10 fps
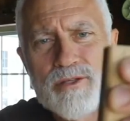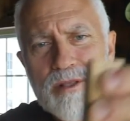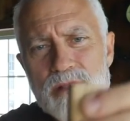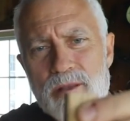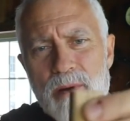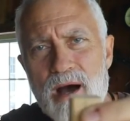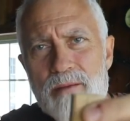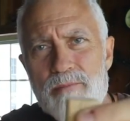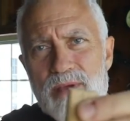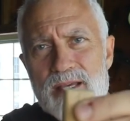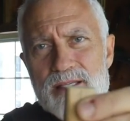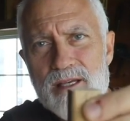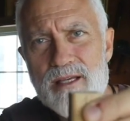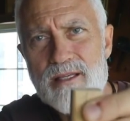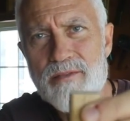So the bottom
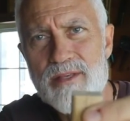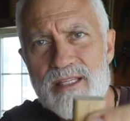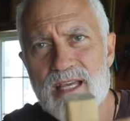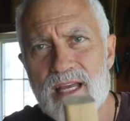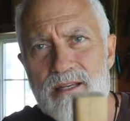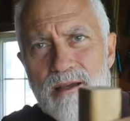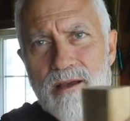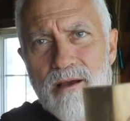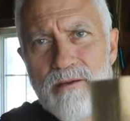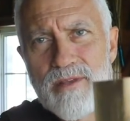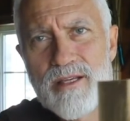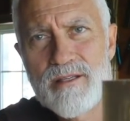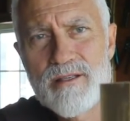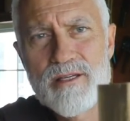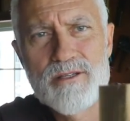piece is on the seat of
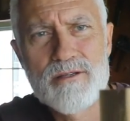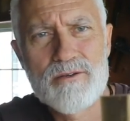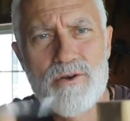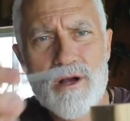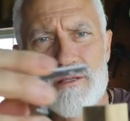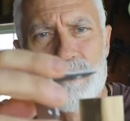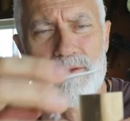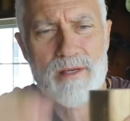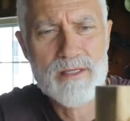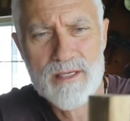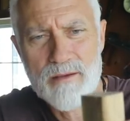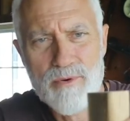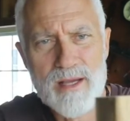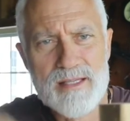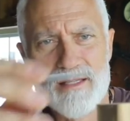these
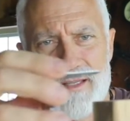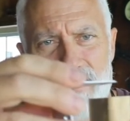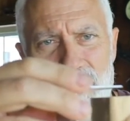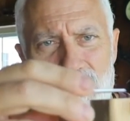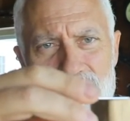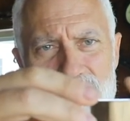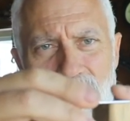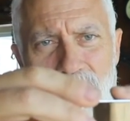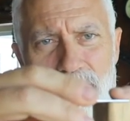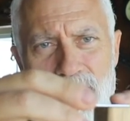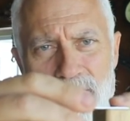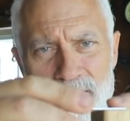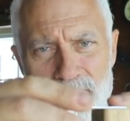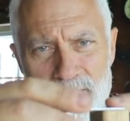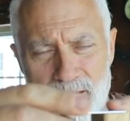braces, and then on the top,
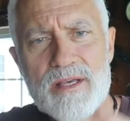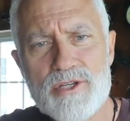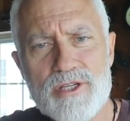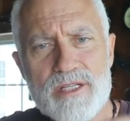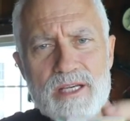and this